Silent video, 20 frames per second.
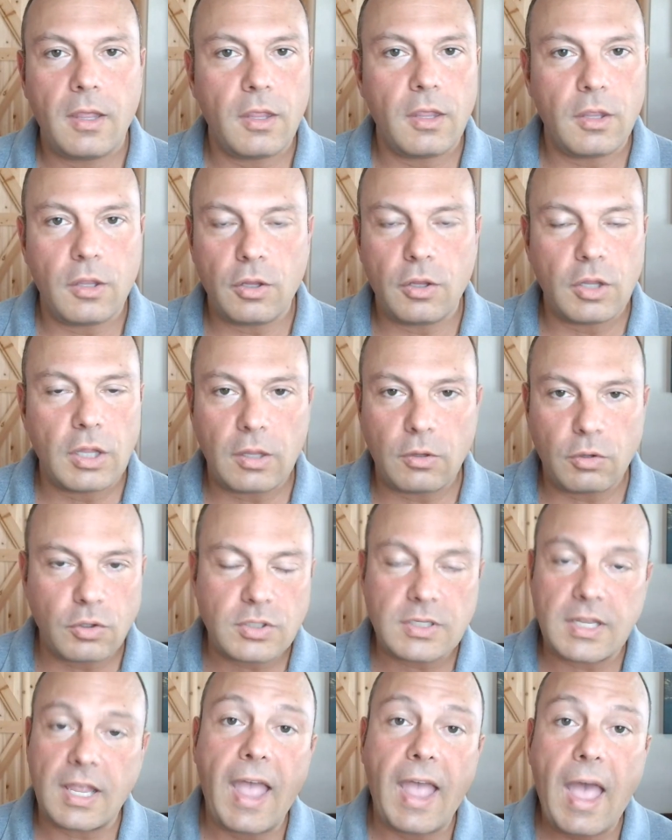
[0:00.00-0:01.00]

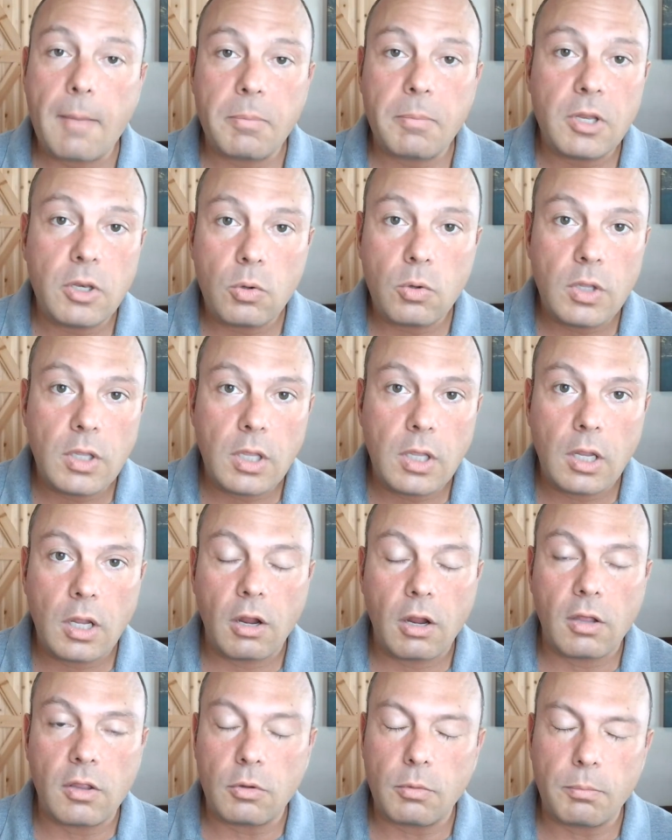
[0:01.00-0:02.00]
you say Happy New
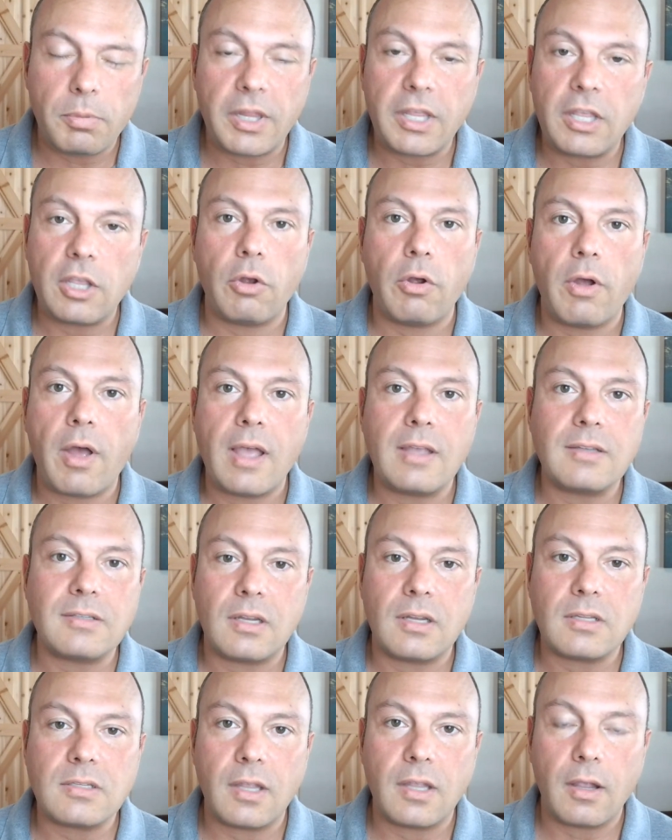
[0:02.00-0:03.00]
Year and you blink your eyes
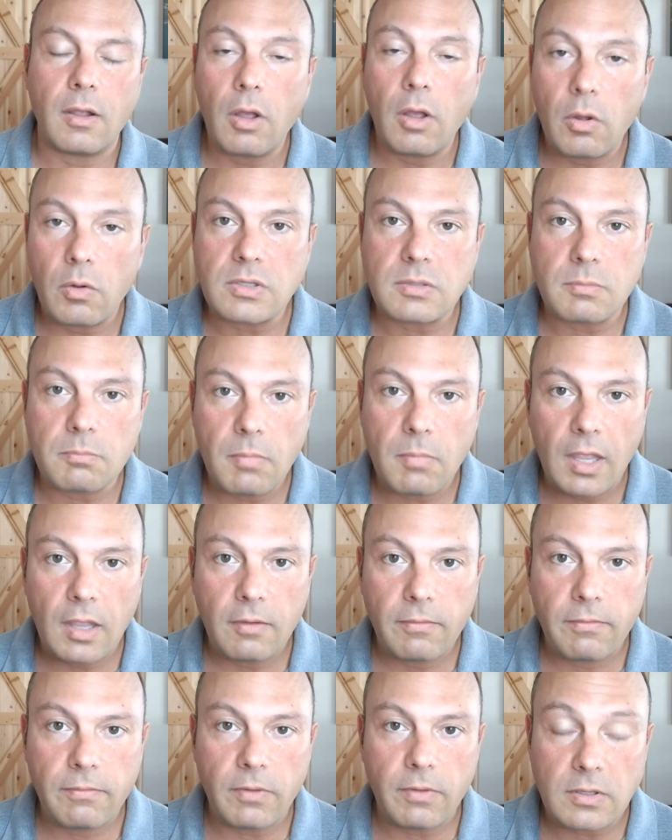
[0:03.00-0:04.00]
and it's like, oh, it's
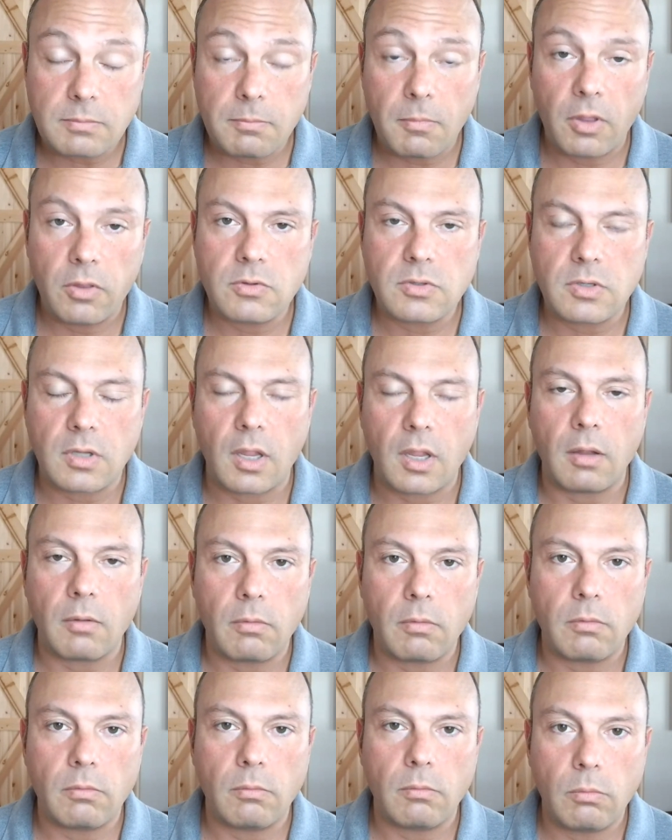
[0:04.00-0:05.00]
May, it's Mother's Day.
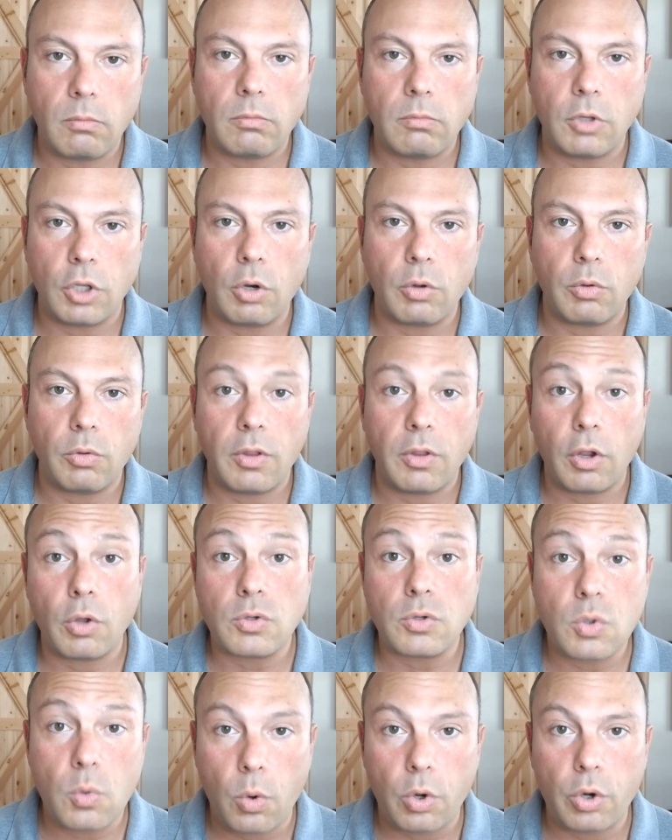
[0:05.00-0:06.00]
Well, there
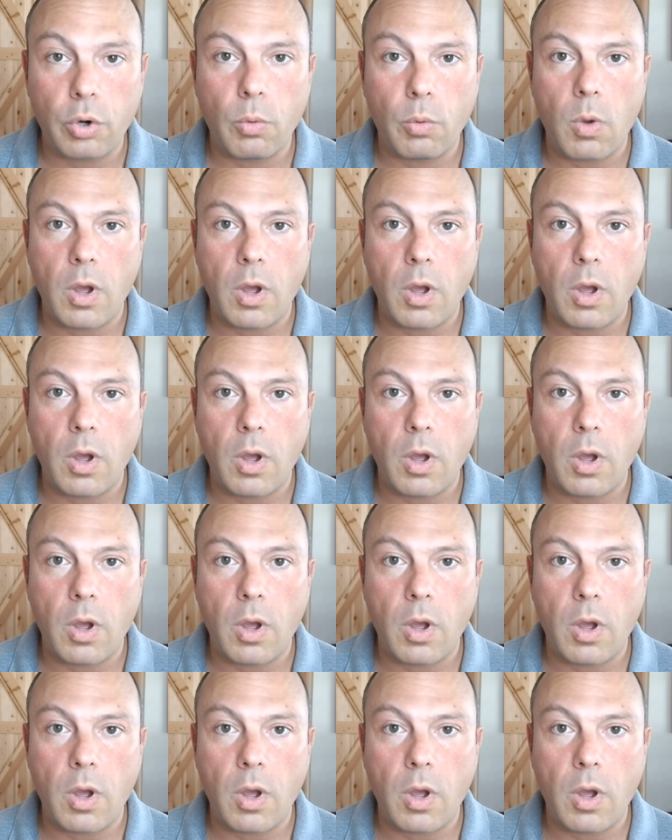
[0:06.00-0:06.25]
goes quarter